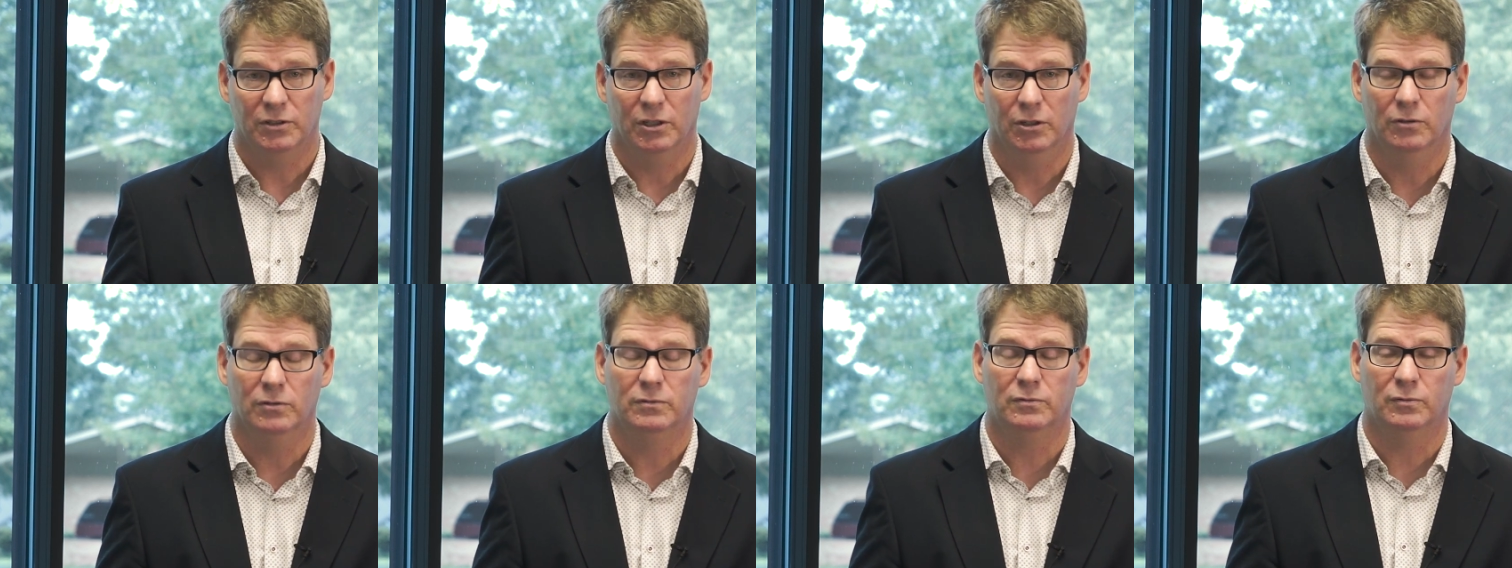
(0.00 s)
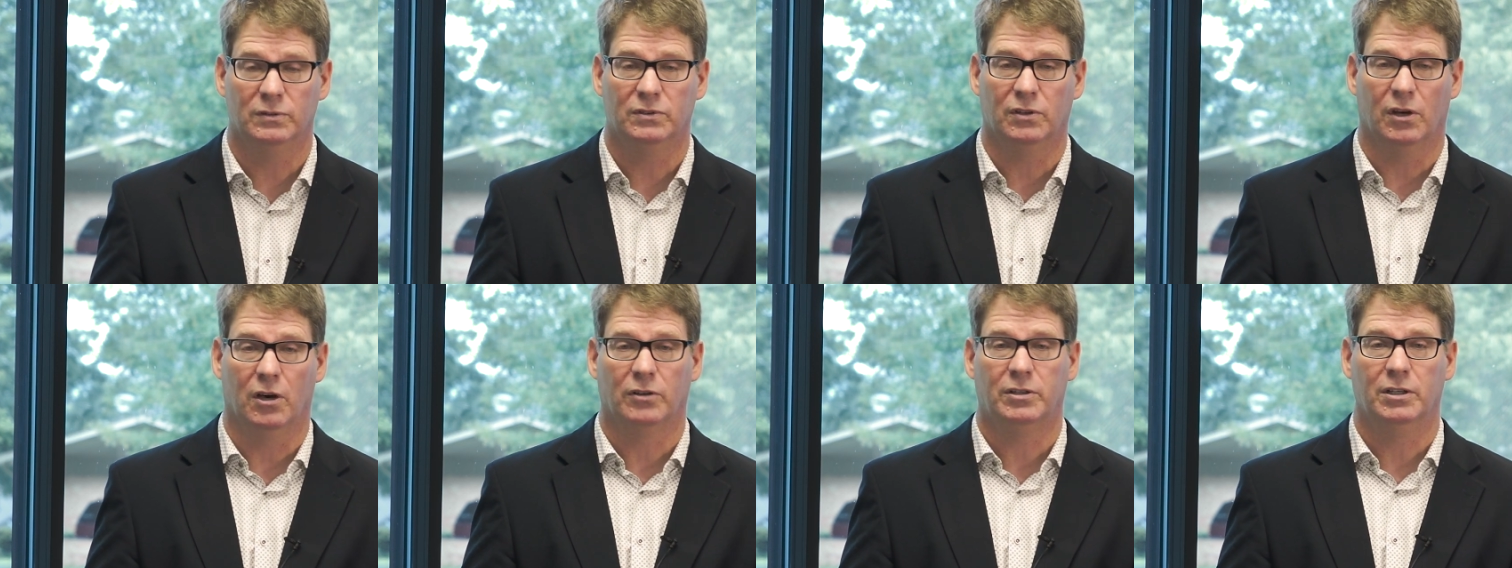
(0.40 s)
News was
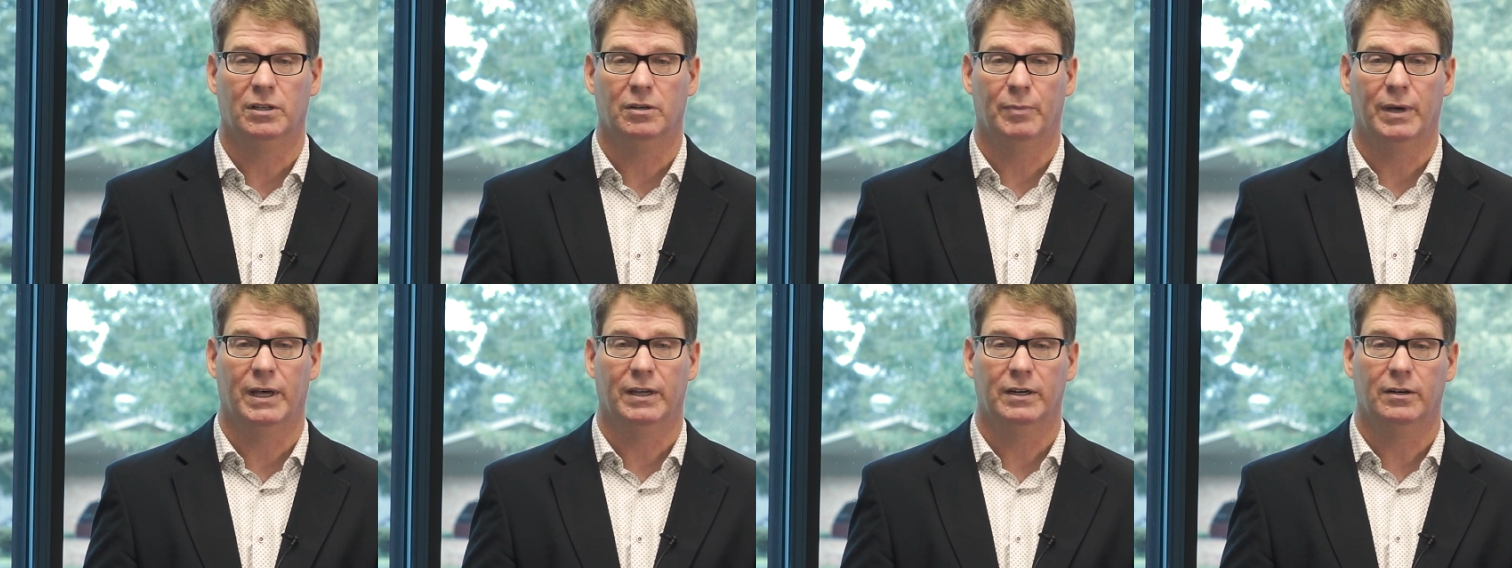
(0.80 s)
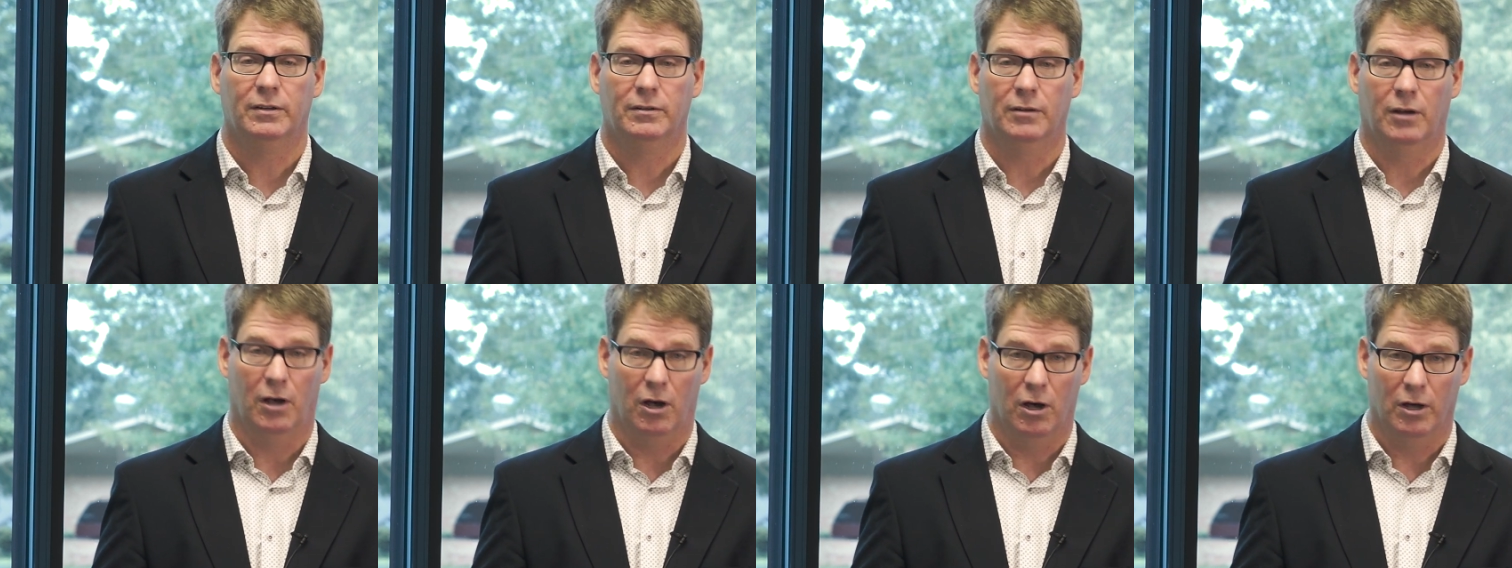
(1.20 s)
talking about it
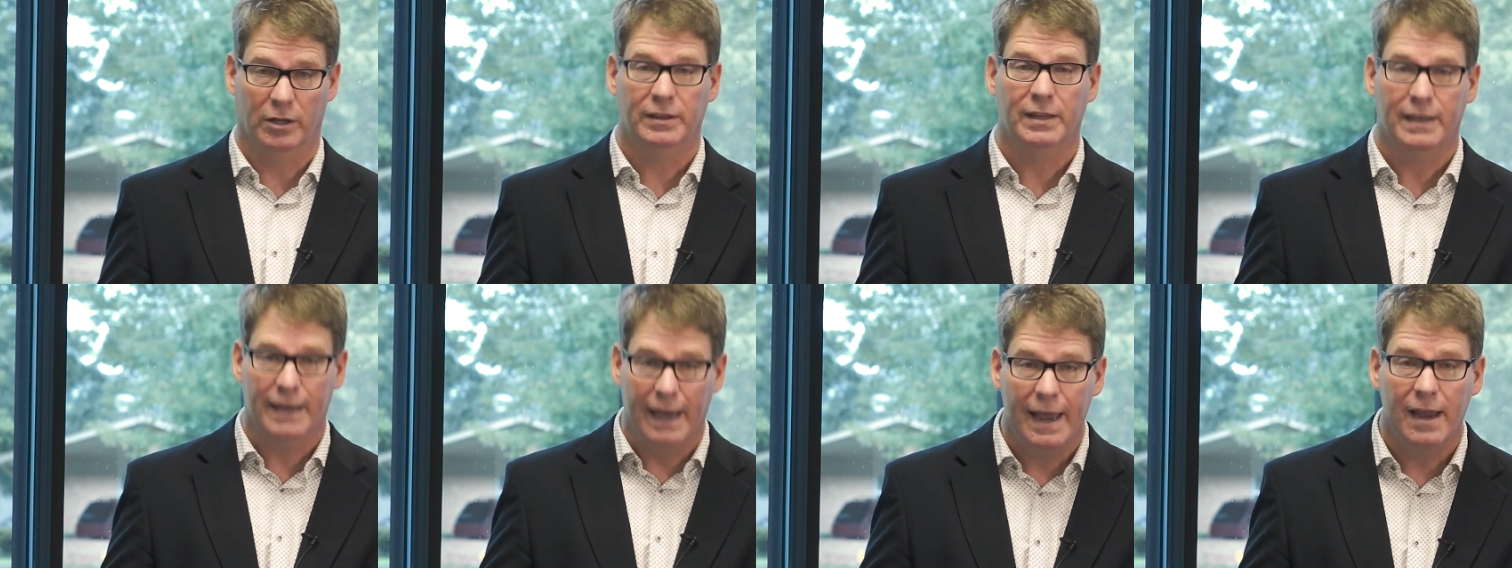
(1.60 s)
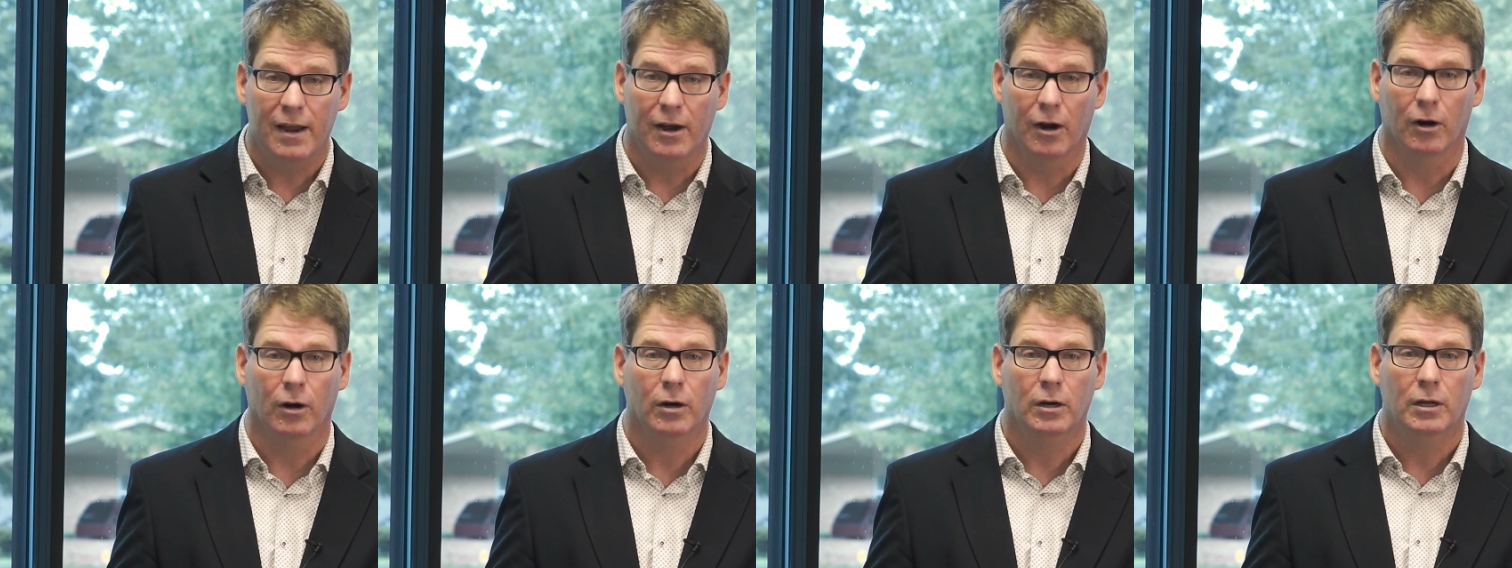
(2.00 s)
on the
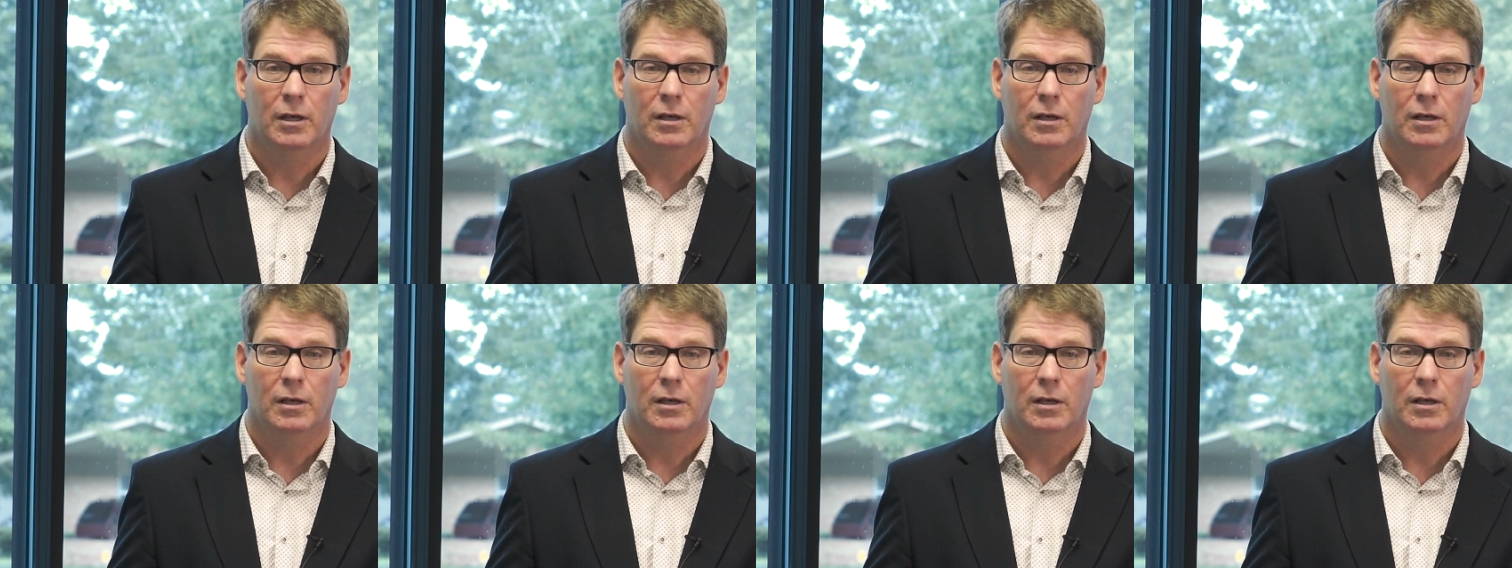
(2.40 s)
air.